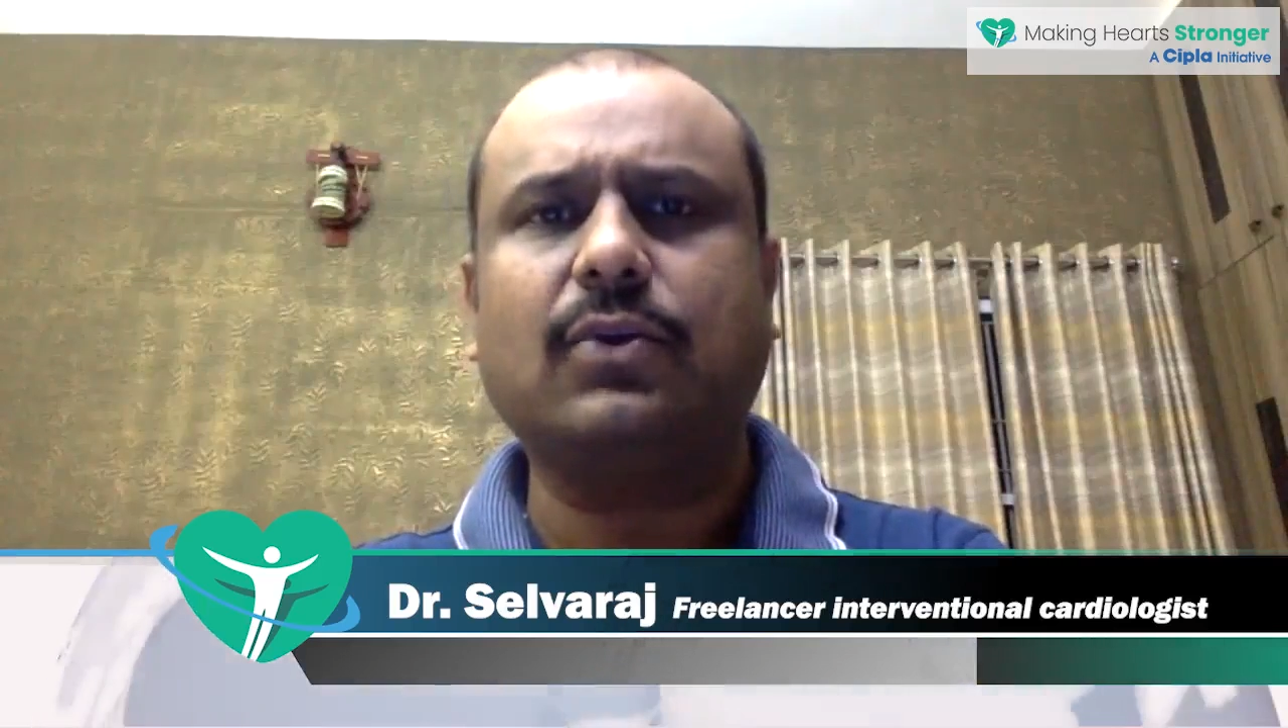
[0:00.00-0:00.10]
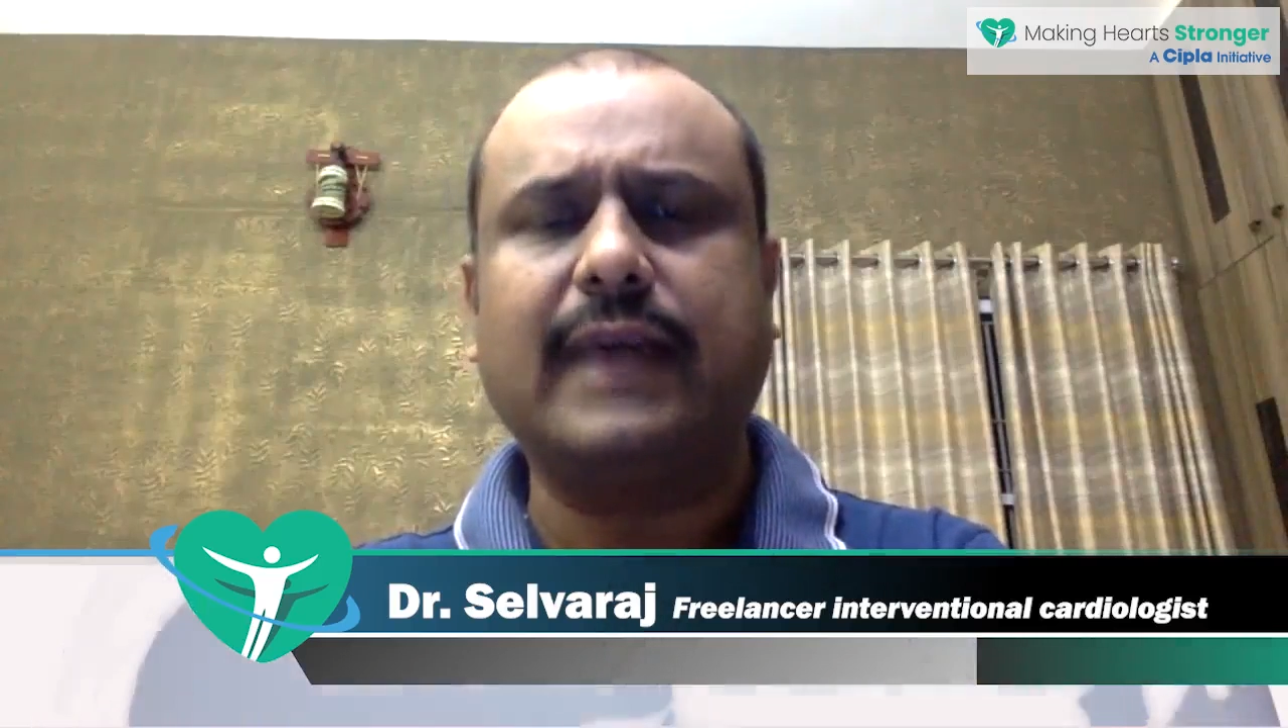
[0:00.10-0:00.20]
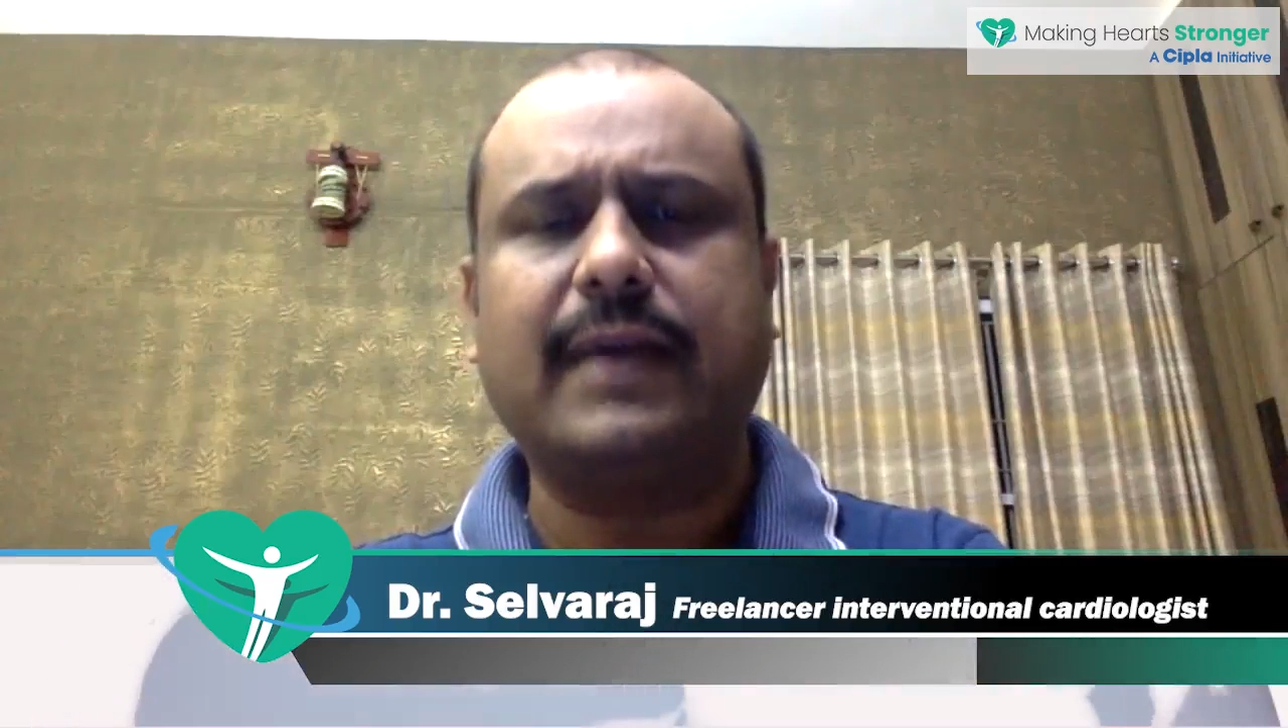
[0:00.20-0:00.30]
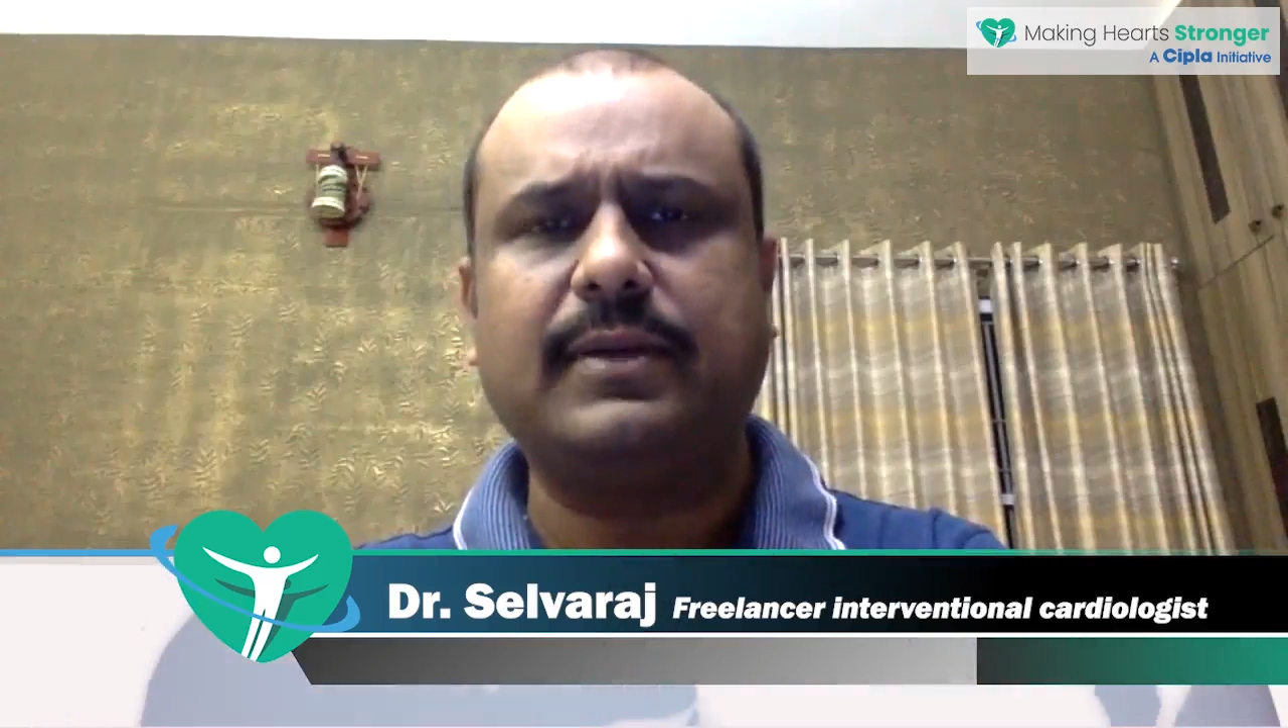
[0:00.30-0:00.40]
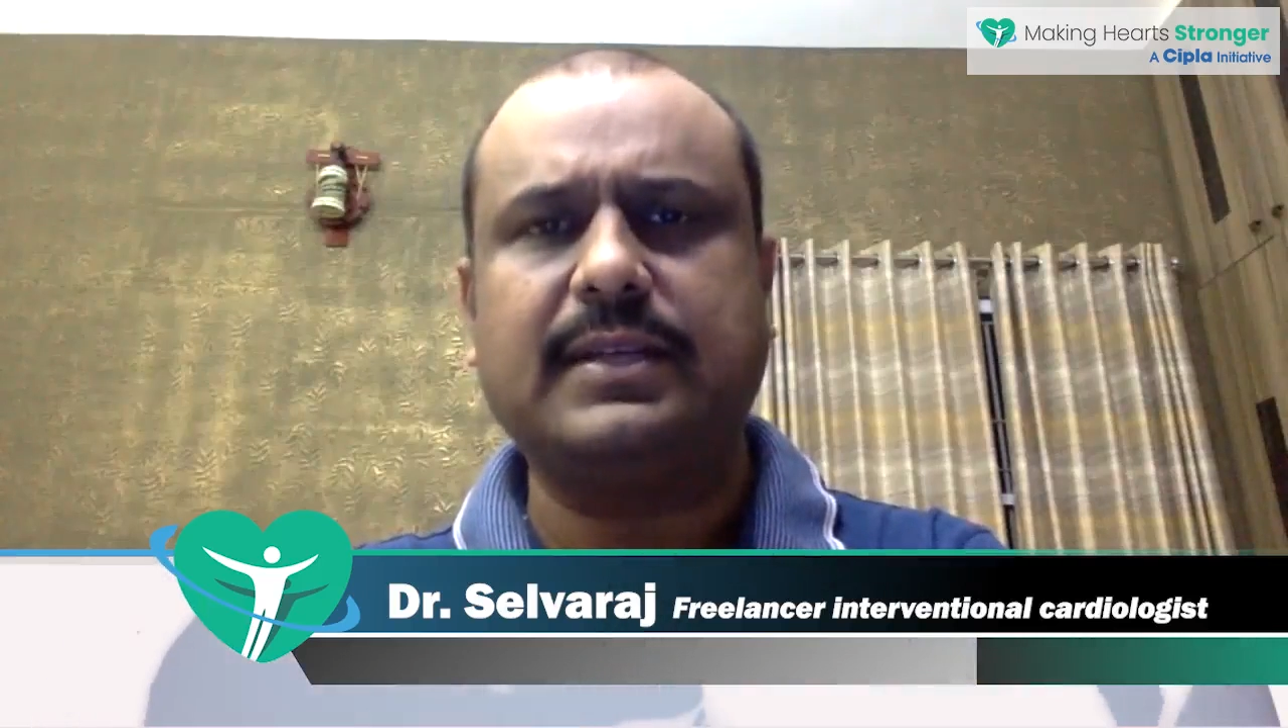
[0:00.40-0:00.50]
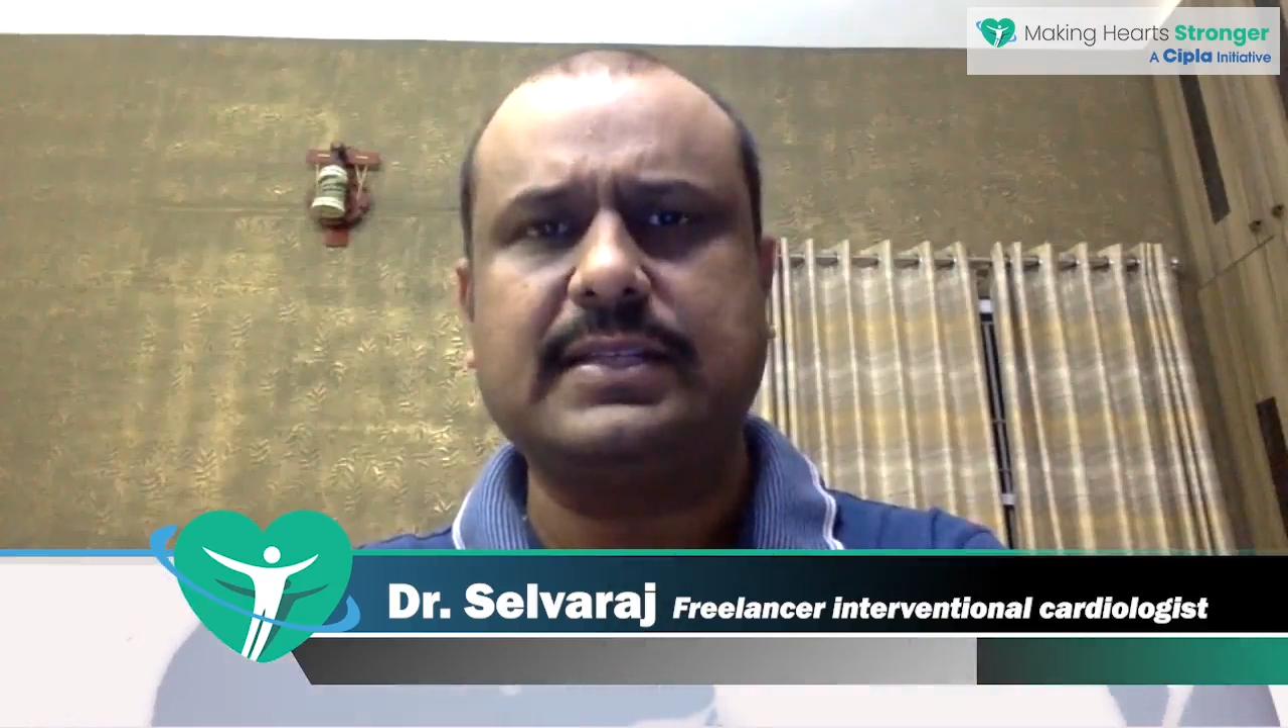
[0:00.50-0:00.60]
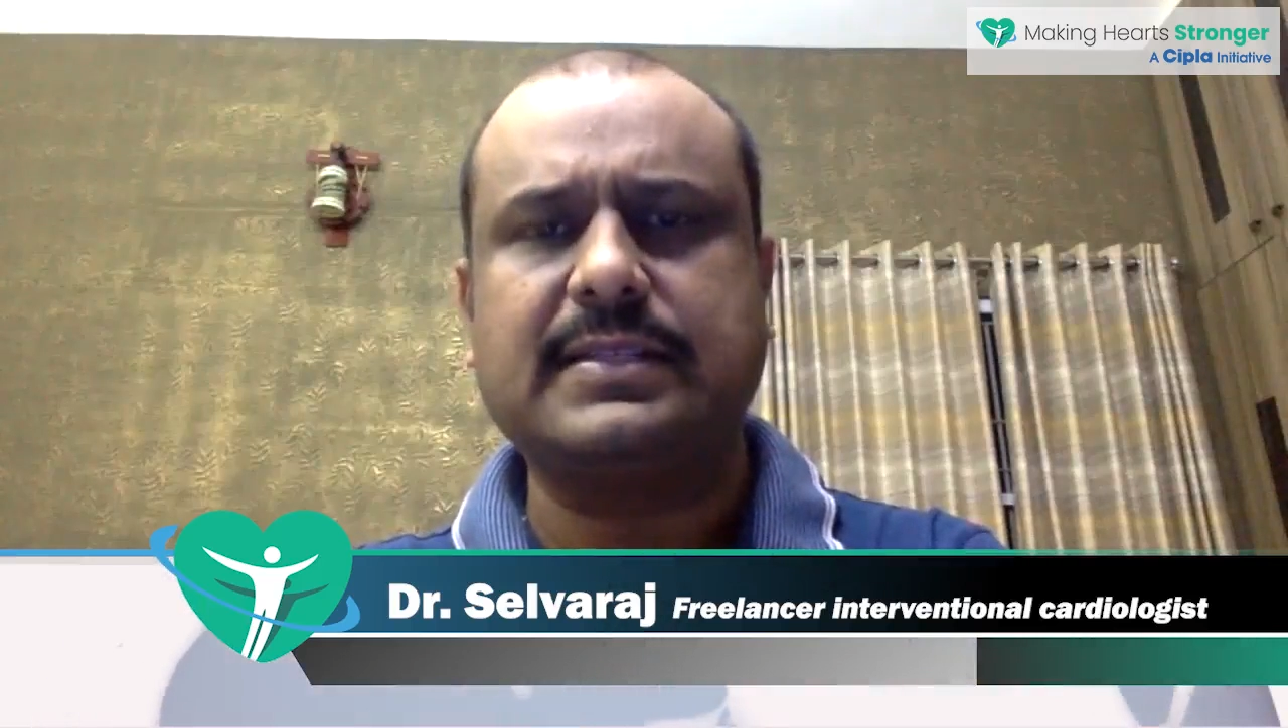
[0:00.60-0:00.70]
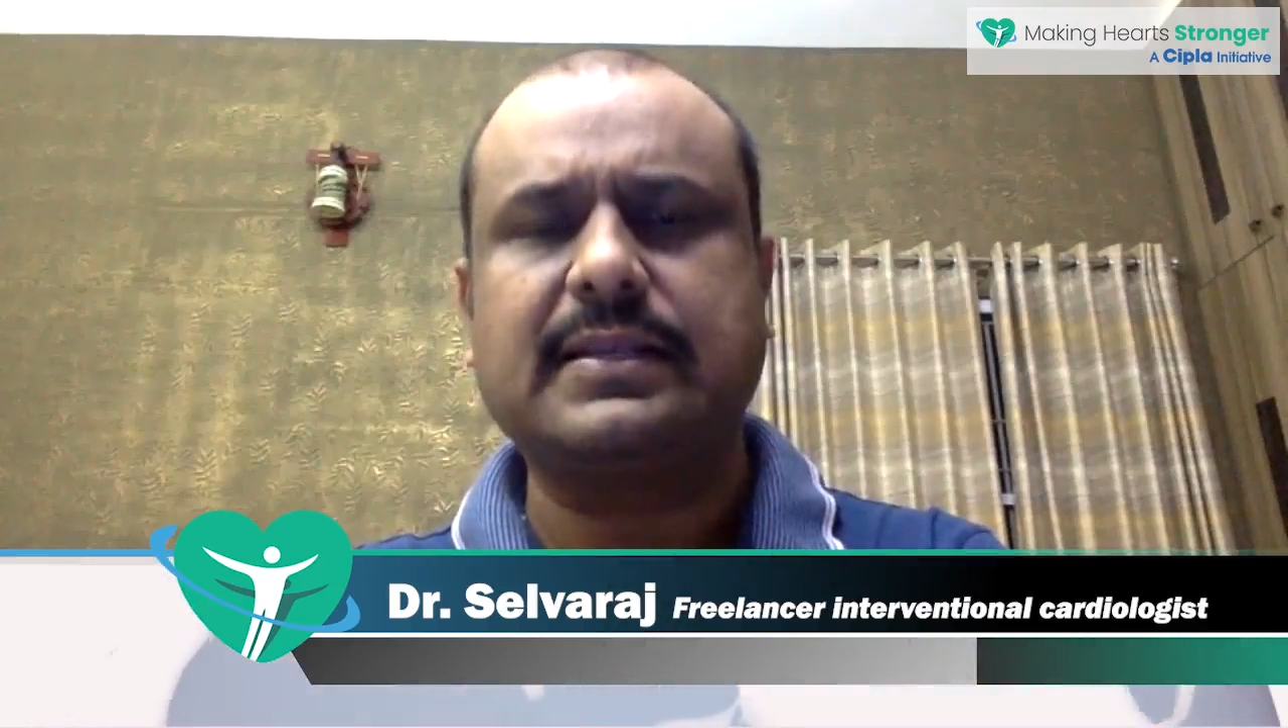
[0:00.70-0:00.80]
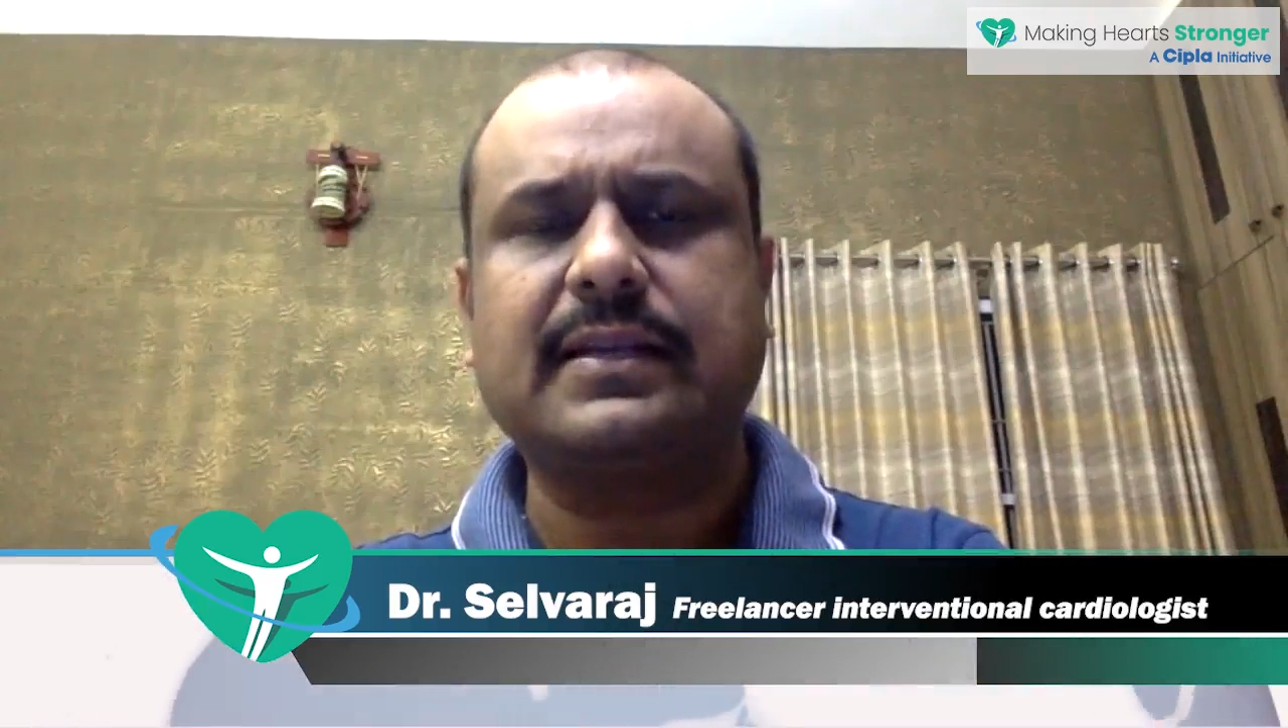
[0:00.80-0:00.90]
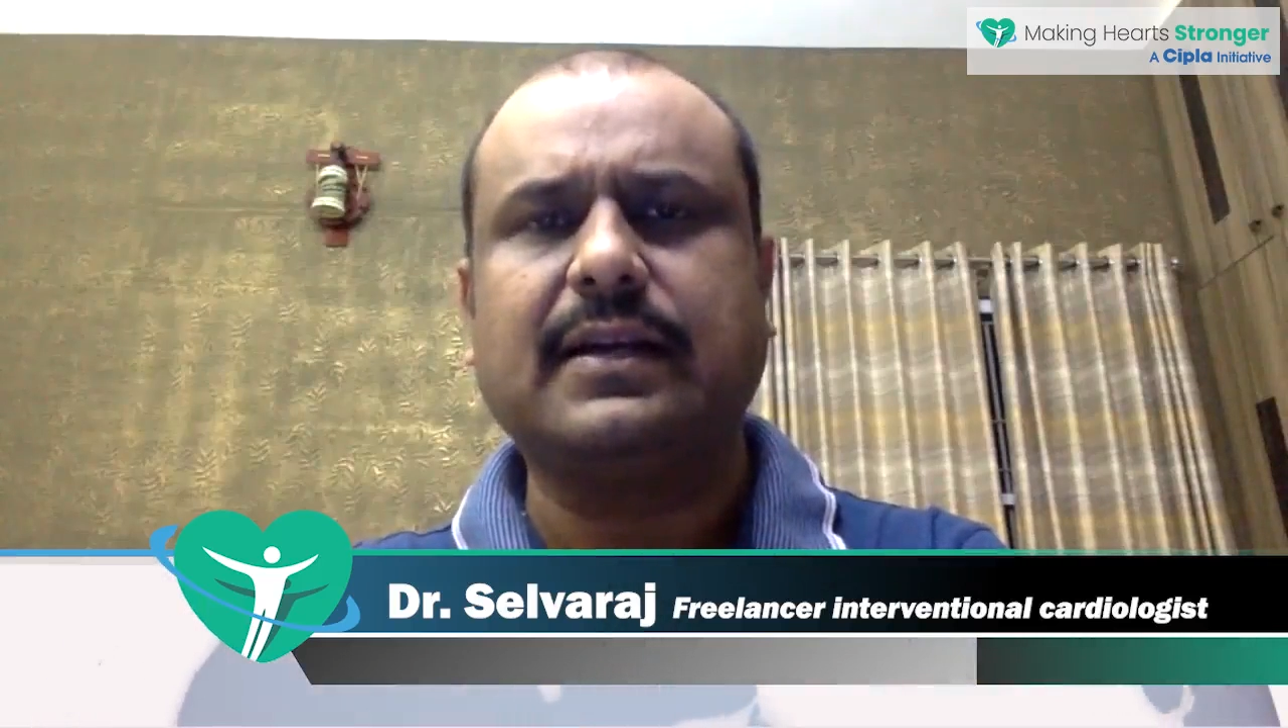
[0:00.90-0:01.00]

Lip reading: diabetes,